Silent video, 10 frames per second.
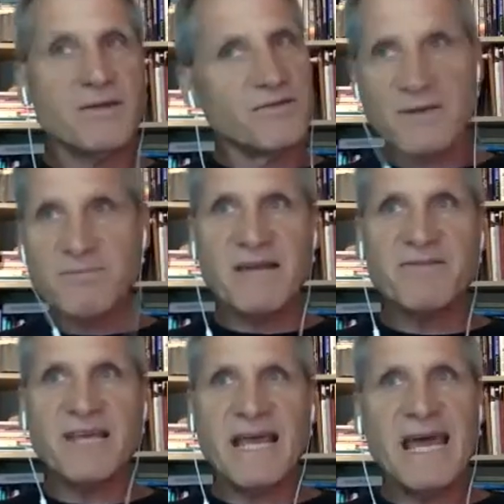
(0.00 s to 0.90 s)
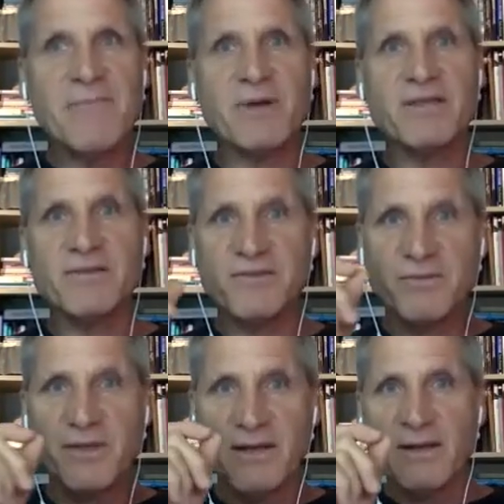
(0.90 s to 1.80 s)
Sometimes that happens,
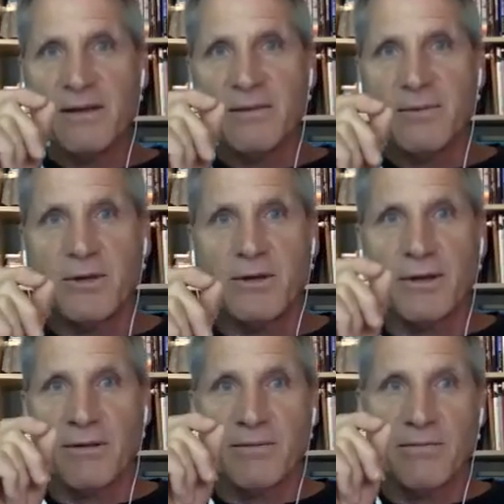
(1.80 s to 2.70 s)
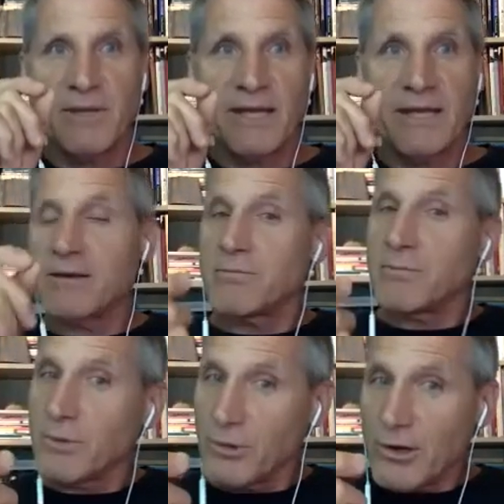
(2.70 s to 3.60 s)
and
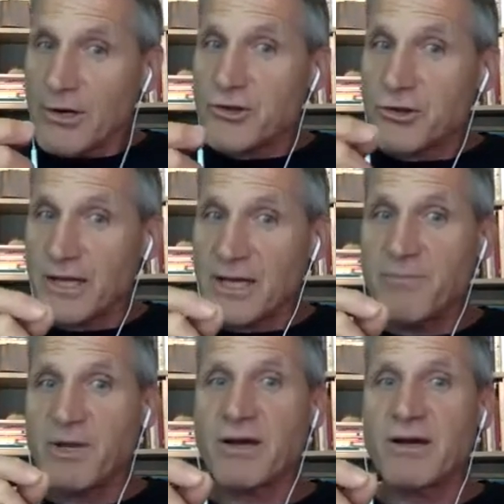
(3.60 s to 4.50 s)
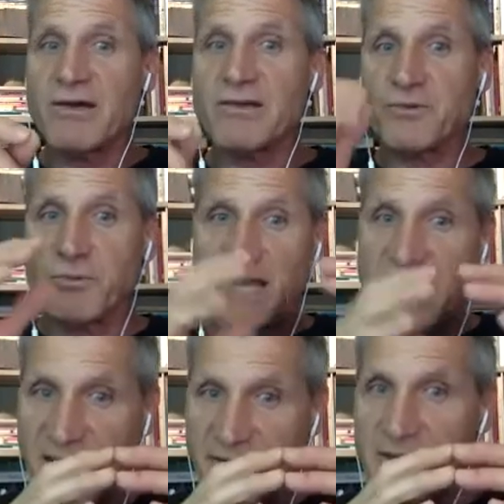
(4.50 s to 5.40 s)
largely because we
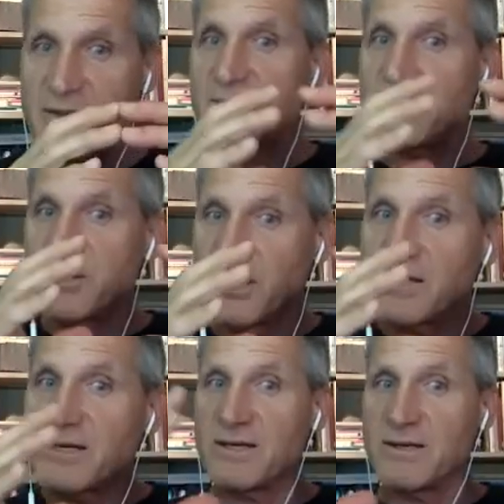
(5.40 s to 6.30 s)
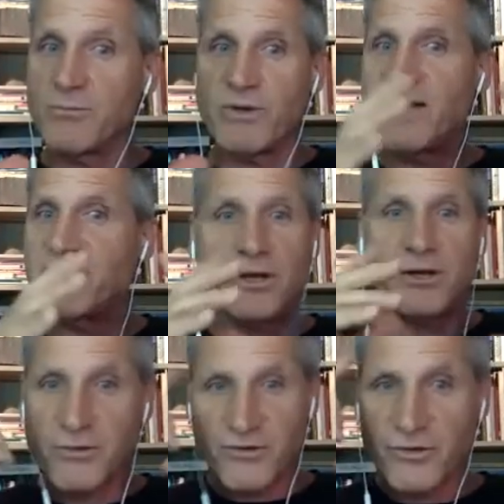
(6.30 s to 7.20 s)
haven't
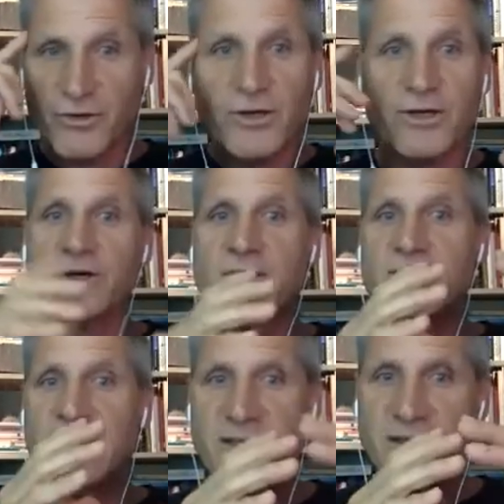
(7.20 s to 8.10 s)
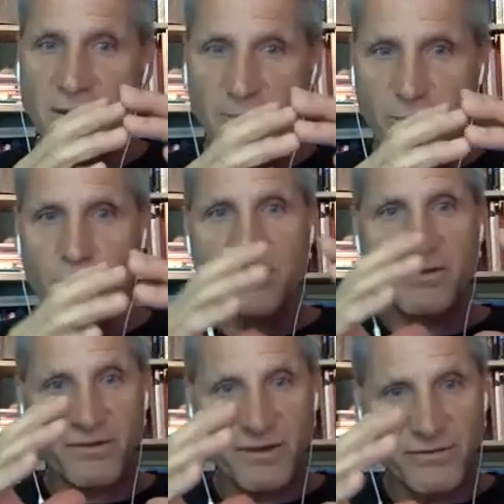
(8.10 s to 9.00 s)
understood that the
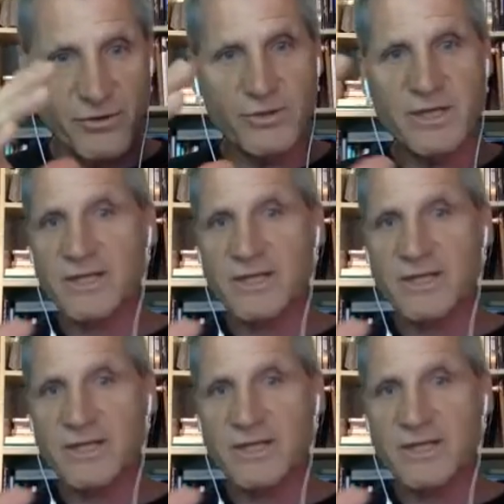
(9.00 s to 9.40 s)
importance of doing the